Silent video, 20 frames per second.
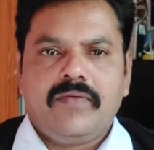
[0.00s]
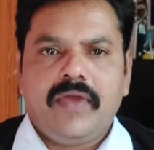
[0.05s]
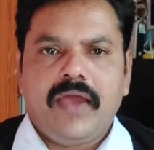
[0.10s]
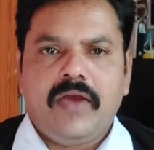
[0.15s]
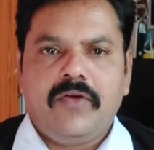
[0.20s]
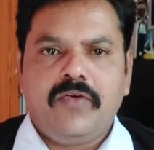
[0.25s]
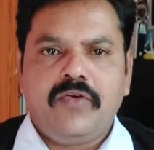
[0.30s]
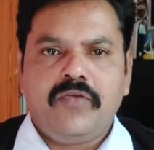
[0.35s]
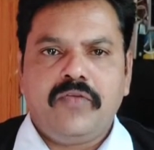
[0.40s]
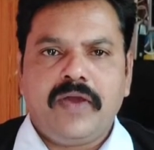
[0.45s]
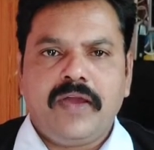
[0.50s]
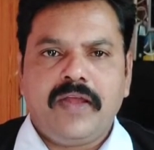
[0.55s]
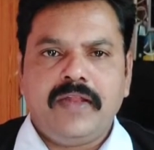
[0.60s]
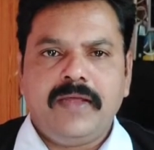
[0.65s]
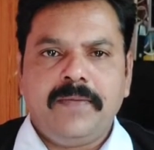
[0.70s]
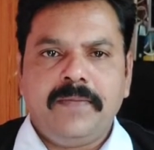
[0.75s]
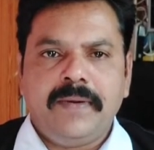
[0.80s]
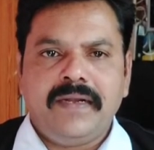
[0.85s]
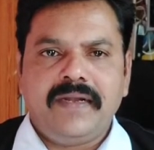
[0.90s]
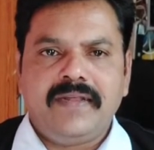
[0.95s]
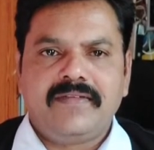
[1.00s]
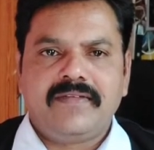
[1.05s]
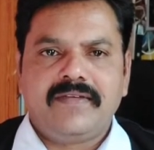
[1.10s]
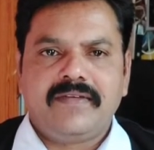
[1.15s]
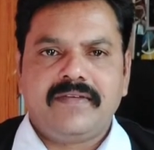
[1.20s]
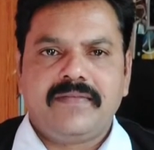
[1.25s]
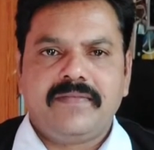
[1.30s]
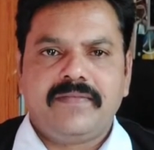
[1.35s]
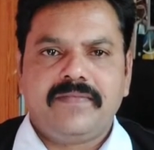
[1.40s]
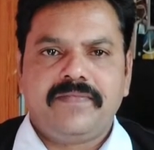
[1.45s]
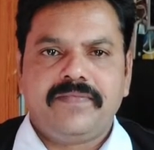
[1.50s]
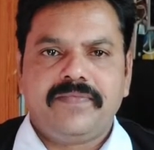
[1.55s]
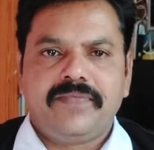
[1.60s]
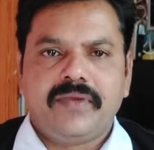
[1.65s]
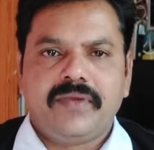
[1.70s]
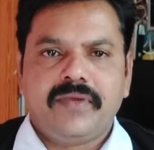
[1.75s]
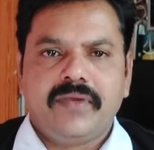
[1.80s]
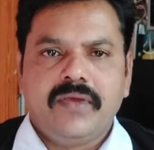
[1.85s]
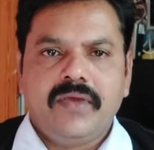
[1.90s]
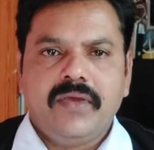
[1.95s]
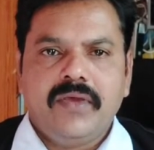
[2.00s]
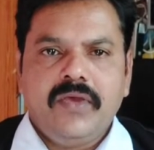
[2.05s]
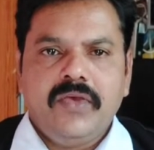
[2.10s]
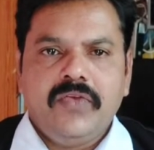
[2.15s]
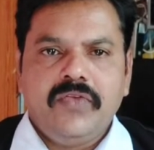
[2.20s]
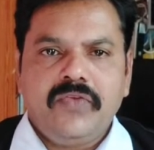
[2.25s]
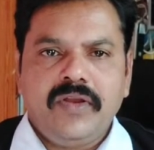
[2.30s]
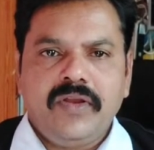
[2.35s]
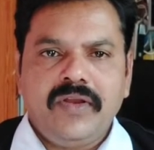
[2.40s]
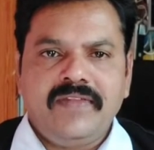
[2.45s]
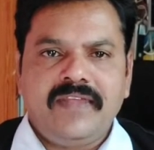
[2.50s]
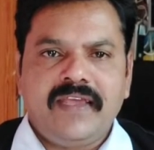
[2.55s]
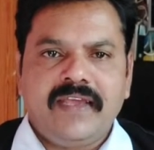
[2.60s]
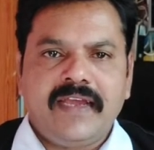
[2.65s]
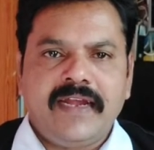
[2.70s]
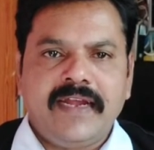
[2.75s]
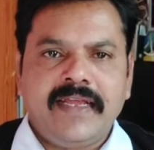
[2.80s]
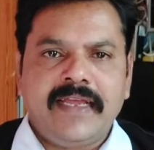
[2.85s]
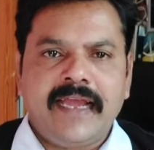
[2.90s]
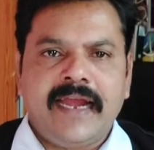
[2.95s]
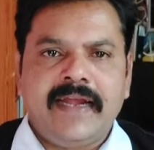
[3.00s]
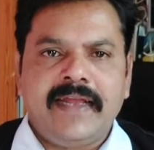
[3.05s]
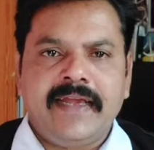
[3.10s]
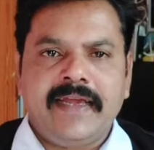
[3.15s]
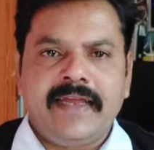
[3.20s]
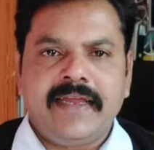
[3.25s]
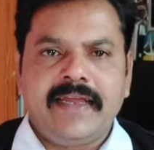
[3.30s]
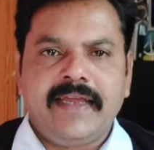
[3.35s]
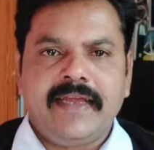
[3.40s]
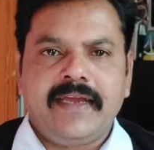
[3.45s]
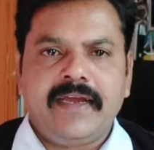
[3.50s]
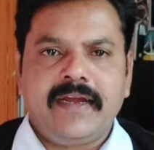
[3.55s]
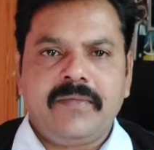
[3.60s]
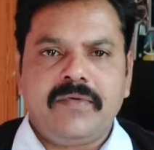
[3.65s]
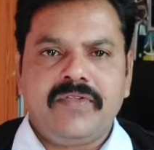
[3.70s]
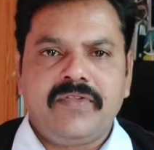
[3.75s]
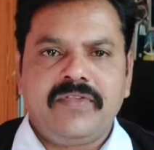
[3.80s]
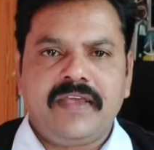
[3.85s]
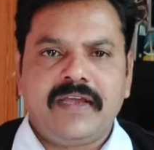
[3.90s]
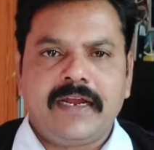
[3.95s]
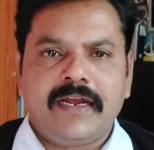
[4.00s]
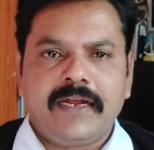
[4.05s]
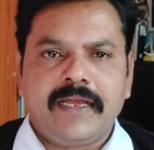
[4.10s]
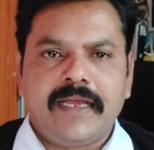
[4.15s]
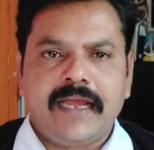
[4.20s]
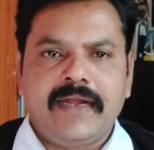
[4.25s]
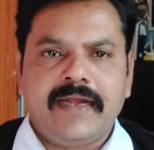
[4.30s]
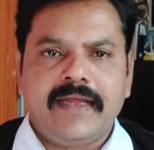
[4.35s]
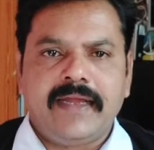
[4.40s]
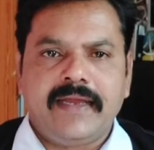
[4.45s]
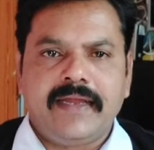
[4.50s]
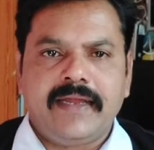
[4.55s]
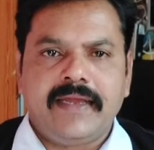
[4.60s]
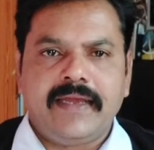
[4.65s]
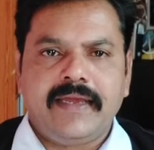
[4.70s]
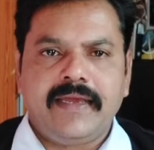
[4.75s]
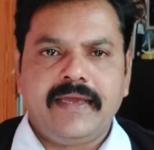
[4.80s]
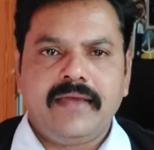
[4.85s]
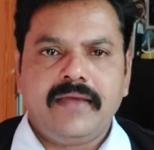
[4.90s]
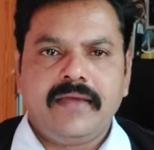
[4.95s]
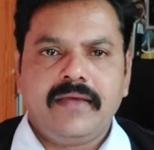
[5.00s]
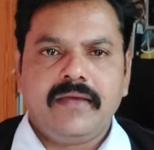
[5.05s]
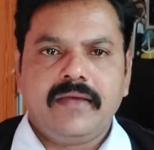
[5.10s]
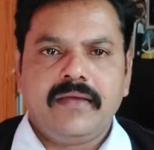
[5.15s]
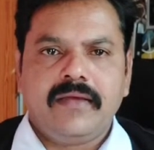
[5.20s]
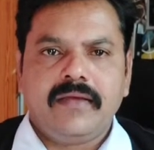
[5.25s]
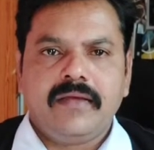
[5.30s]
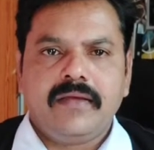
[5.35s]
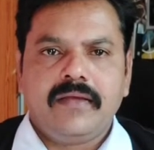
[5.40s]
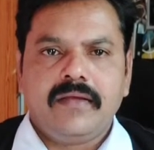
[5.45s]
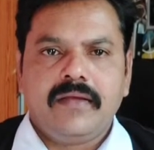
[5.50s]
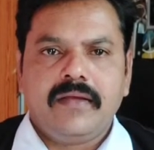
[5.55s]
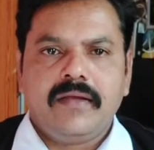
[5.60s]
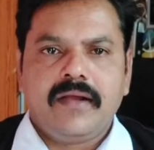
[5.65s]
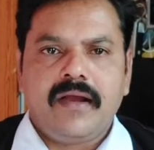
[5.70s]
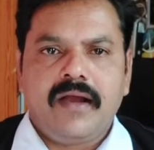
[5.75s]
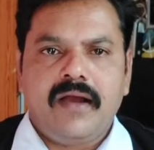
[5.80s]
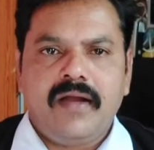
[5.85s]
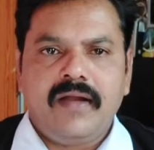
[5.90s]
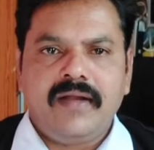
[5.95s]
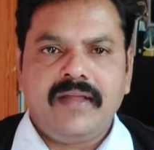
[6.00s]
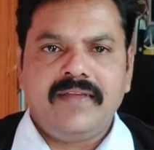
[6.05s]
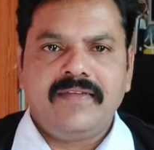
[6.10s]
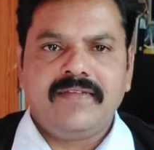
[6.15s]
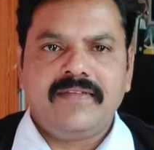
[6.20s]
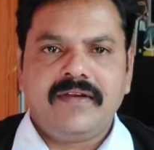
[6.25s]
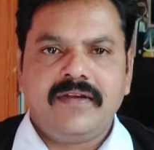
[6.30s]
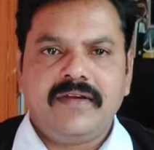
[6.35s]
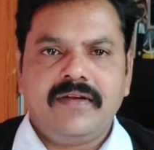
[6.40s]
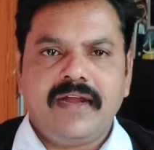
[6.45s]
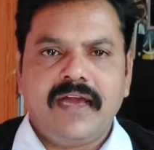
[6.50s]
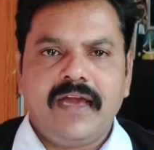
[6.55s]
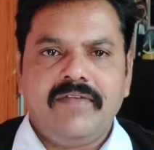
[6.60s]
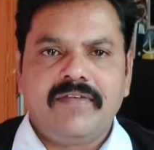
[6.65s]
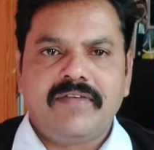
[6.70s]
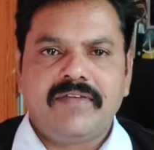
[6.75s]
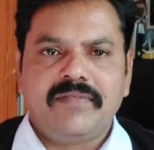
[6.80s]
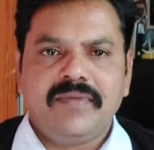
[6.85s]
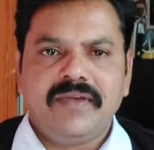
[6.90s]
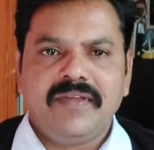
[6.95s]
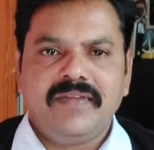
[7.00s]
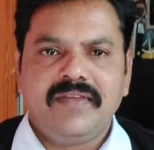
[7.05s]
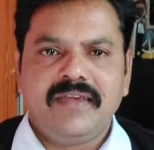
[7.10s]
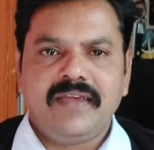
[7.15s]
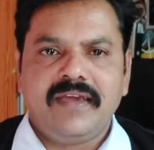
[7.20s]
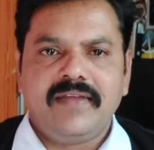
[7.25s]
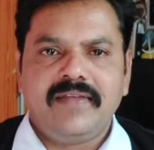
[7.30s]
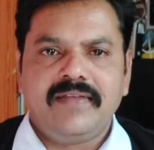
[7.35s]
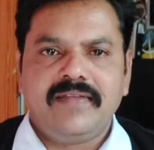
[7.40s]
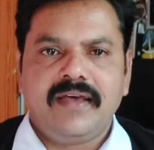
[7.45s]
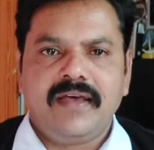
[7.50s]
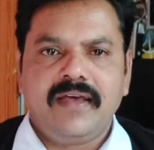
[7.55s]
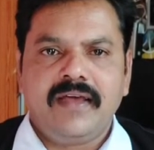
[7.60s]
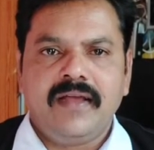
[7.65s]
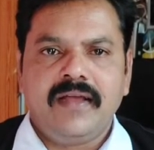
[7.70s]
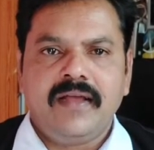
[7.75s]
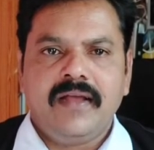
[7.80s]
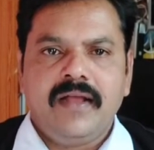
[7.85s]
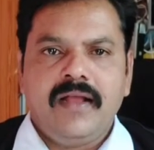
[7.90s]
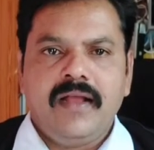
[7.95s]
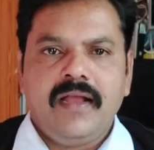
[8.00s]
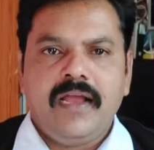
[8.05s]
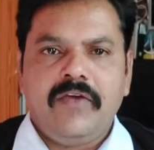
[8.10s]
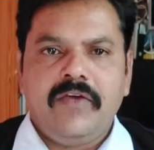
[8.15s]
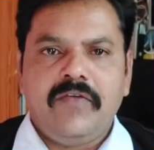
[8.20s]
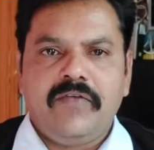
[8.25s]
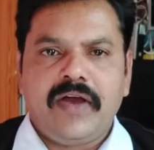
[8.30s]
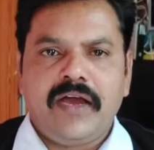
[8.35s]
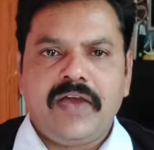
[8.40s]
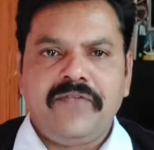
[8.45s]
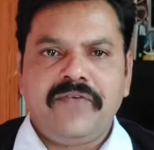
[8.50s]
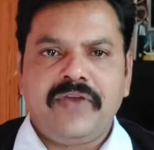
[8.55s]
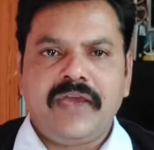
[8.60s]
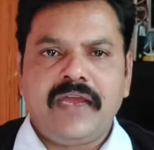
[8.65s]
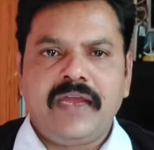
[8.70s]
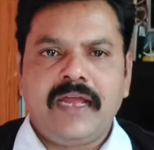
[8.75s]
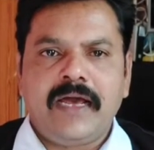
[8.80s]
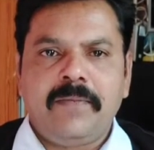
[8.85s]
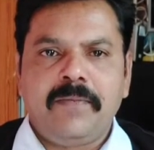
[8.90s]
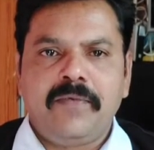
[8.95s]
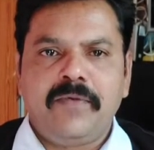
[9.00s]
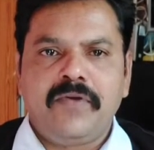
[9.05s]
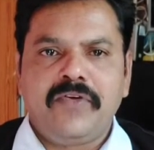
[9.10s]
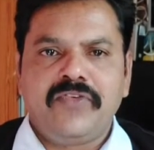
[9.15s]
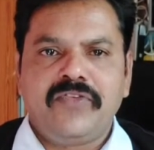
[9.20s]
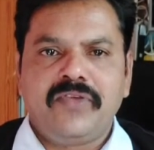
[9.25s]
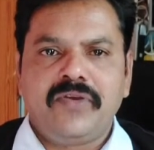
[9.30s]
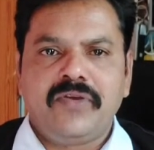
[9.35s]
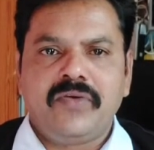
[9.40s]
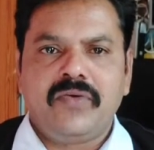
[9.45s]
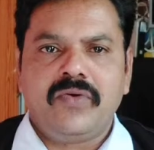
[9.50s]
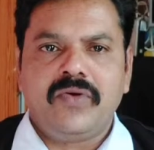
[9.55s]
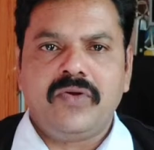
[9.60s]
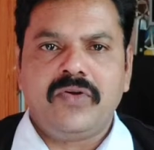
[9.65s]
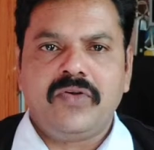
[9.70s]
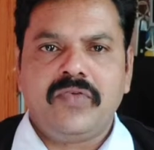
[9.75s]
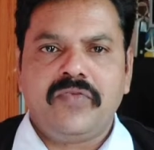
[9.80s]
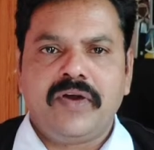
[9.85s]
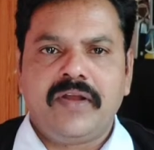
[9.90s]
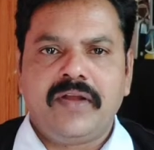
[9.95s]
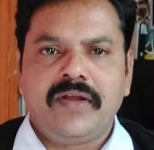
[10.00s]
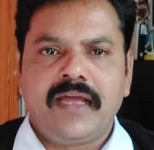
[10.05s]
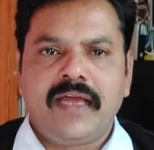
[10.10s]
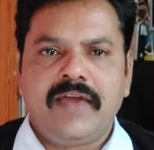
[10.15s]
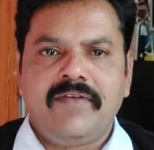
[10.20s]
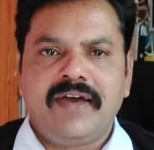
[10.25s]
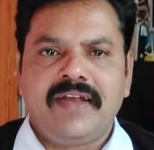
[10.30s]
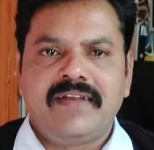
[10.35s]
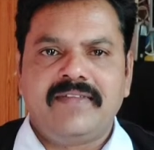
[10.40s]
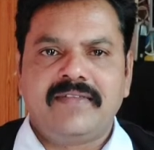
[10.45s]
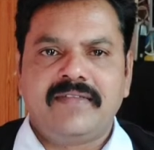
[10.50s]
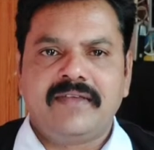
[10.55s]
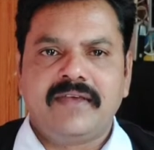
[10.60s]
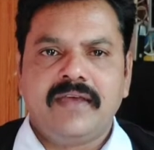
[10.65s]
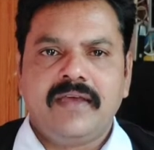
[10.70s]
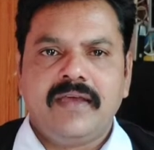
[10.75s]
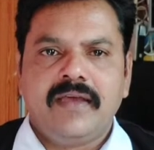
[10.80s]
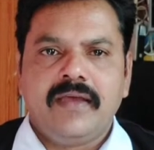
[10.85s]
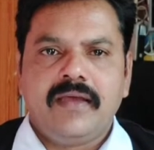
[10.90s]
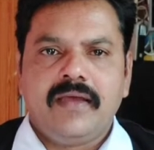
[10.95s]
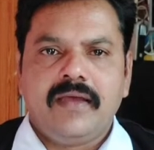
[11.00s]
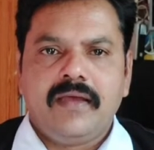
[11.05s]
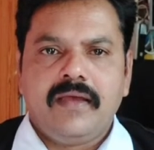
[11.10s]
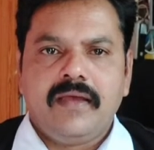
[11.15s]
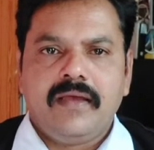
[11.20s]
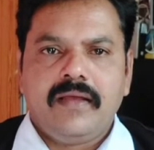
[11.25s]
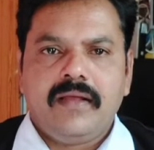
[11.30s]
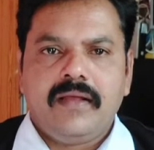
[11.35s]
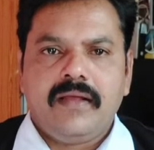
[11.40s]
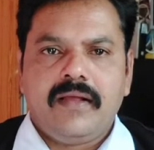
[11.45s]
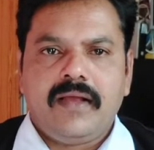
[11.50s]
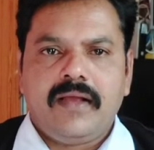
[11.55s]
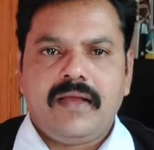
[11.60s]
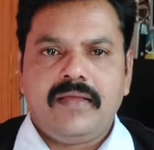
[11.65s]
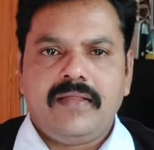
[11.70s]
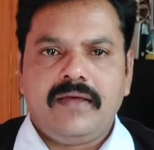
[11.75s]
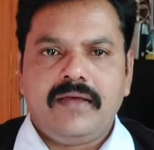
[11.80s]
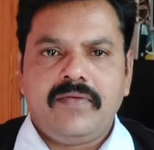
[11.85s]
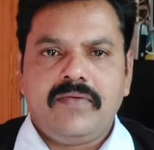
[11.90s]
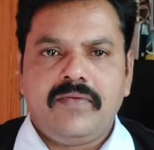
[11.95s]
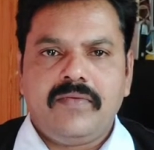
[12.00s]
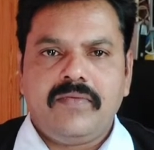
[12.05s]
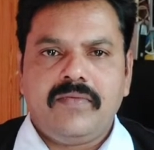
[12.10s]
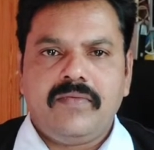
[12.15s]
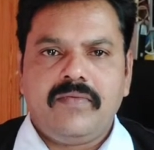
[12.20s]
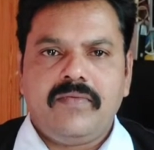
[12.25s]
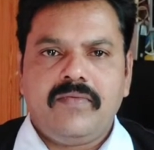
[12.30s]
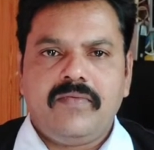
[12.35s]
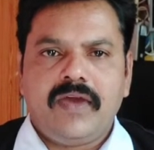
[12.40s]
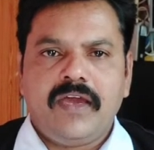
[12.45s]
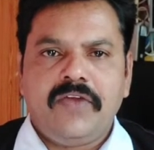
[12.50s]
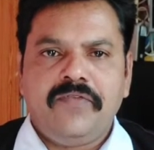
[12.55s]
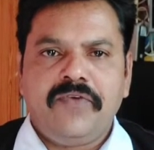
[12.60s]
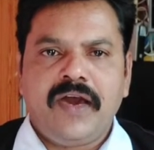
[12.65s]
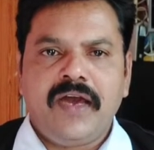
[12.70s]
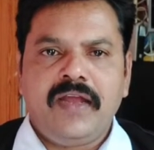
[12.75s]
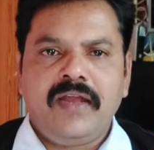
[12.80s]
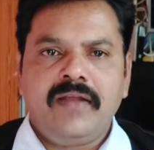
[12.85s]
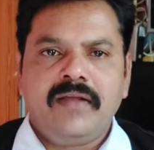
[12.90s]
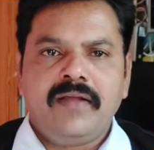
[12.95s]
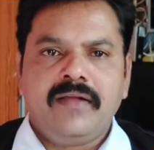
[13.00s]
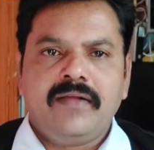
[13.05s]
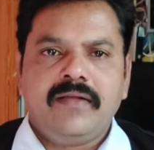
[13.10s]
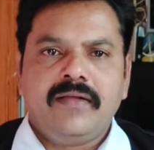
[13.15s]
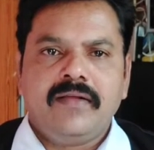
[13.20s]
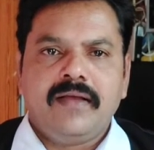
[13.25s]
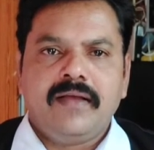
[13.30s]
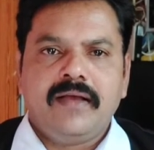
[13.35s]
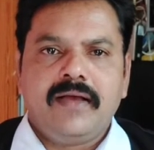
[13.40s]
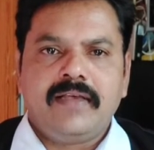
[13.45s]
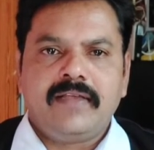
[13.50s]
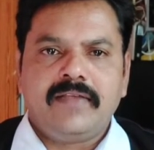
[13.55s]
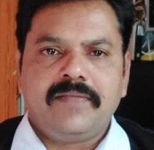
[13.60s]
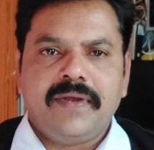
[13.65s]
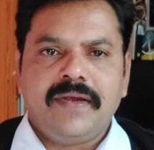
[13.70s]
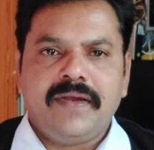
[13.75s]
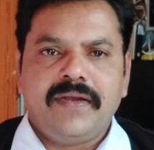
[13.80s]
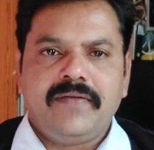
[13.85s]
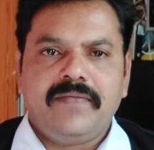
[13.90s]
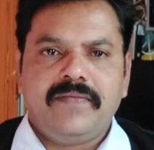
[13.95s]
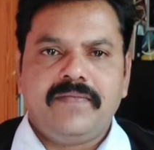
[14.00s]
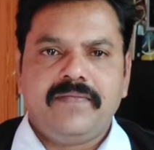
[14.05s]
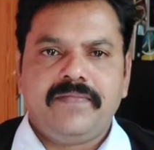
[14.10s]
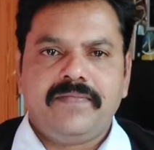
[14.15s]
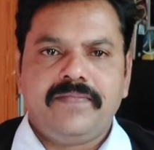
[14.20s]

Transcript: we have to file the petition. So in second category, come to the second category, contested divorce. Means here is a wife can approach the court for divorce, either wife or husband.